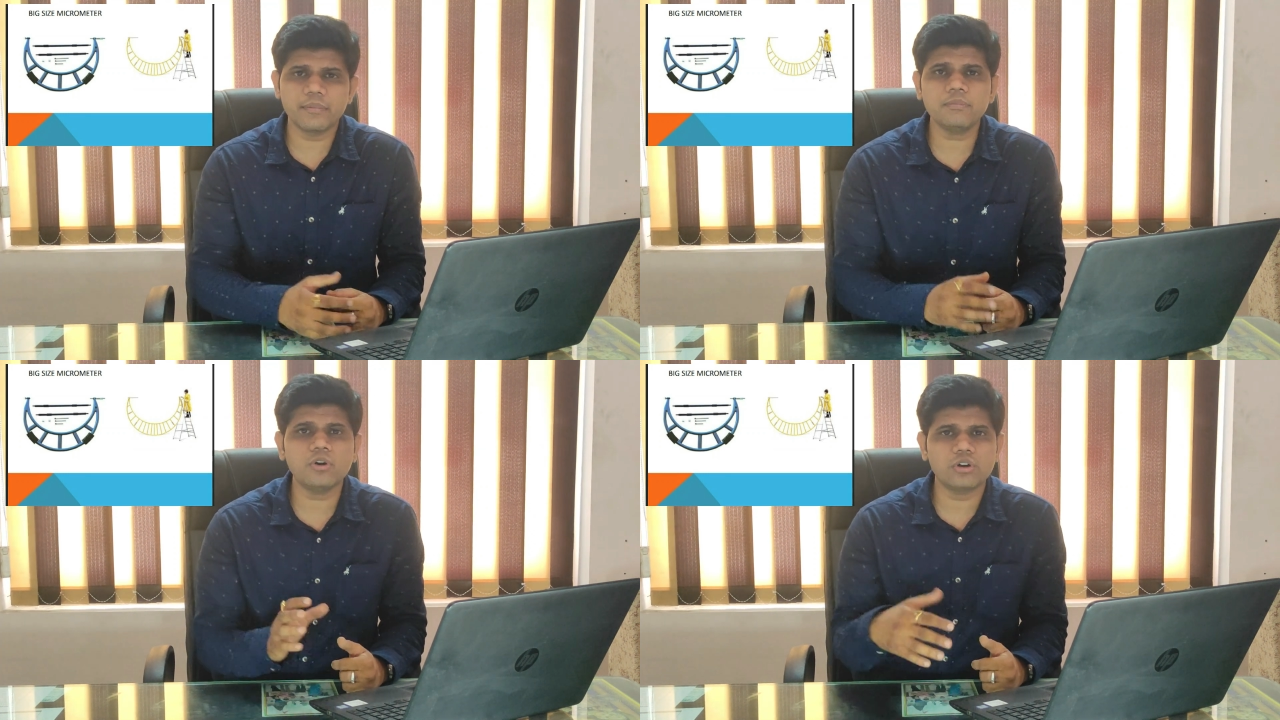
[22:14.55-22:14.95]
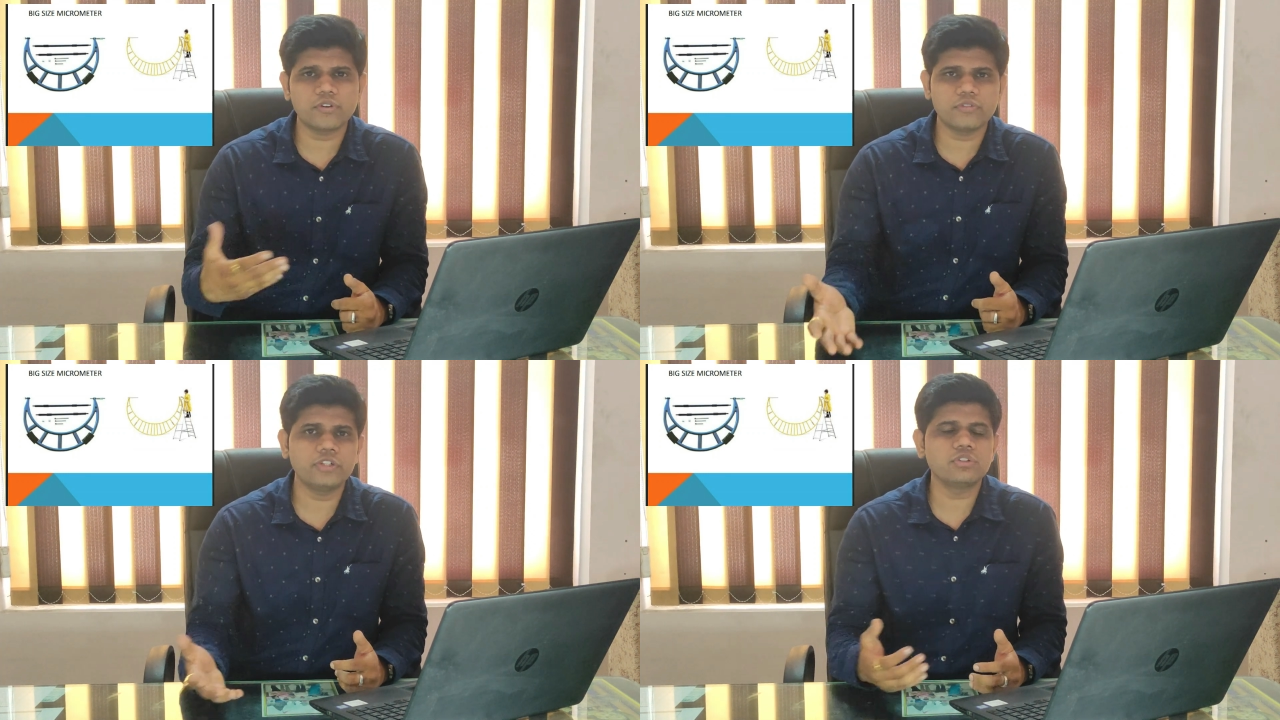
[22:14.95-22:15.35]
mm or
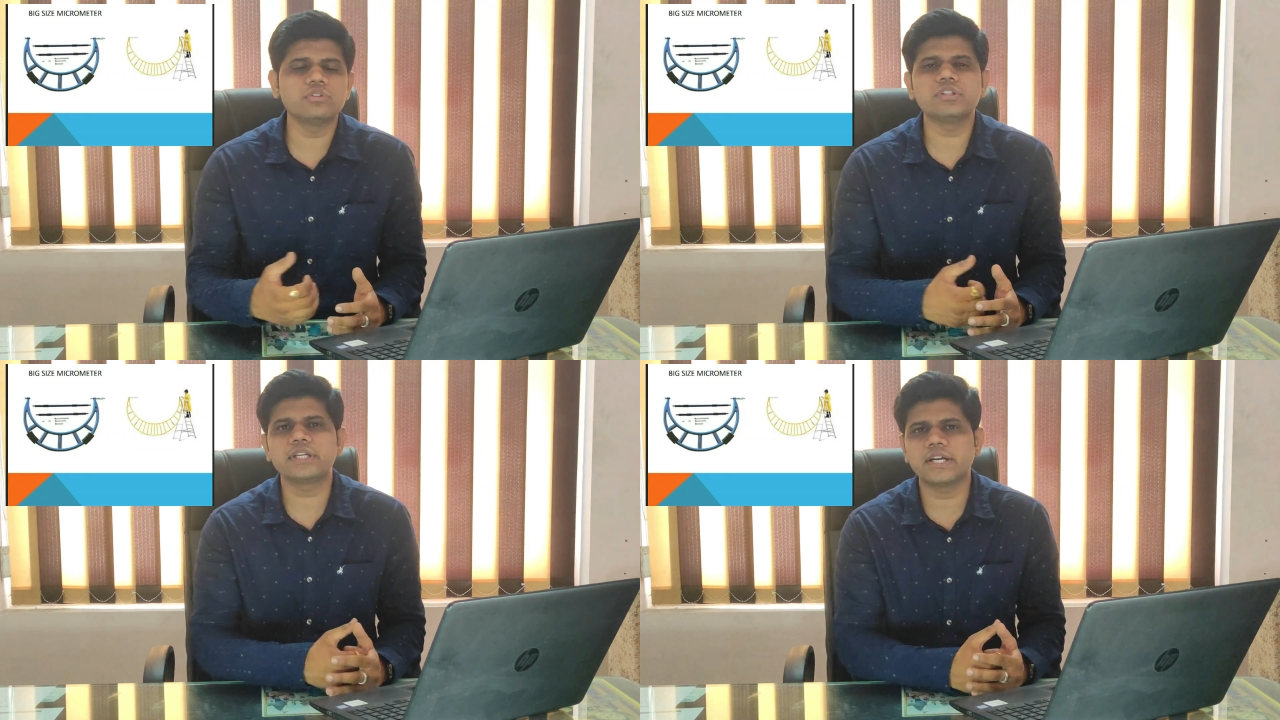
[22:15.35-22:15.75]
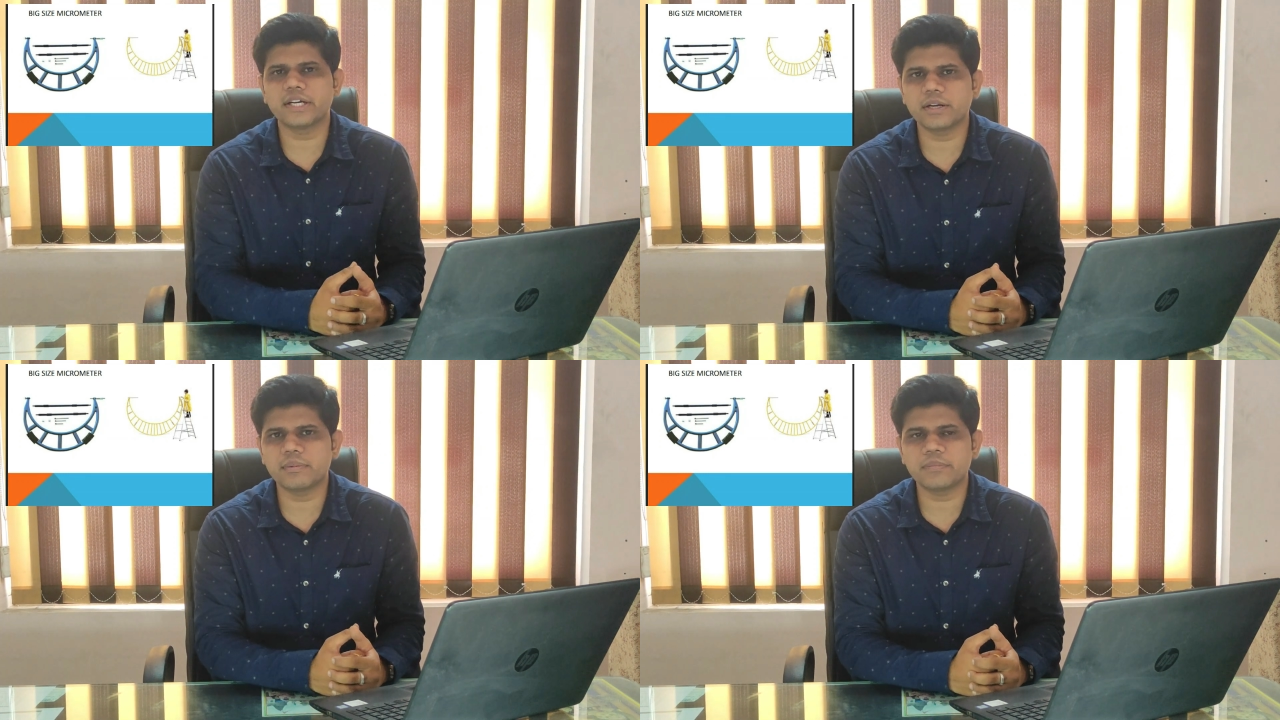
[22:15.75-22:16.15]
150 to
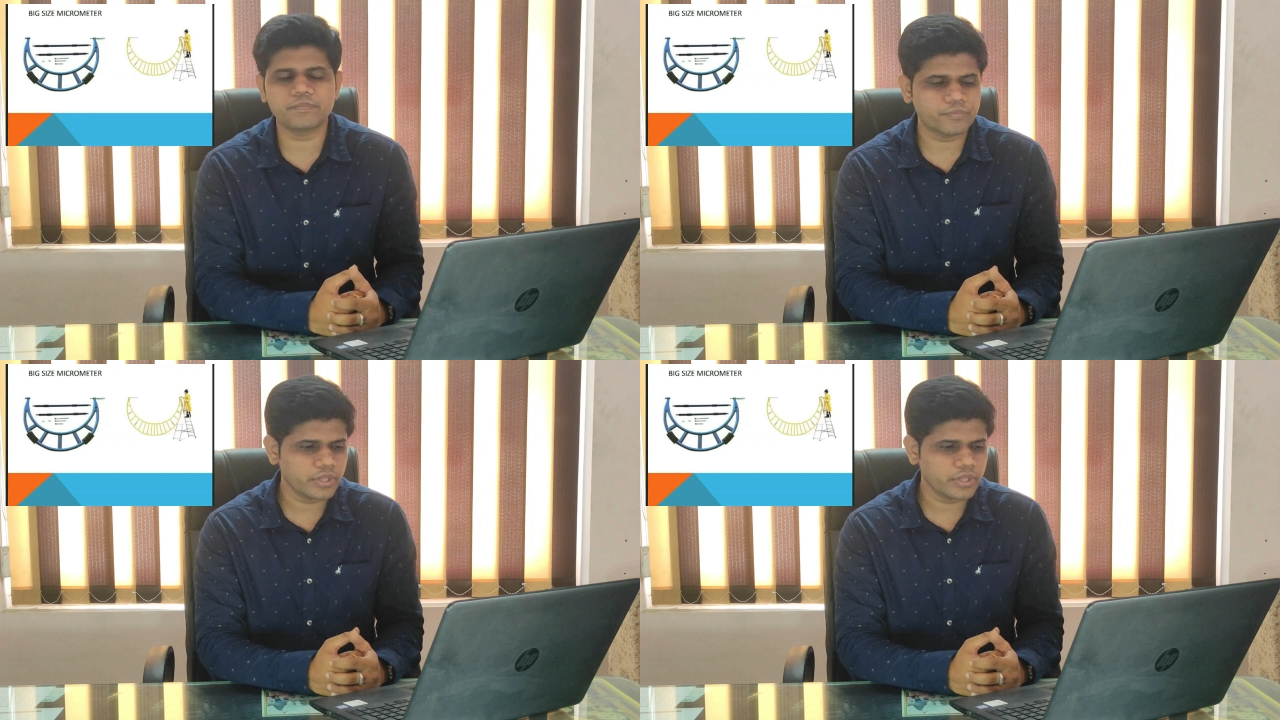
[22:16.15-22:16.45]
300 mm.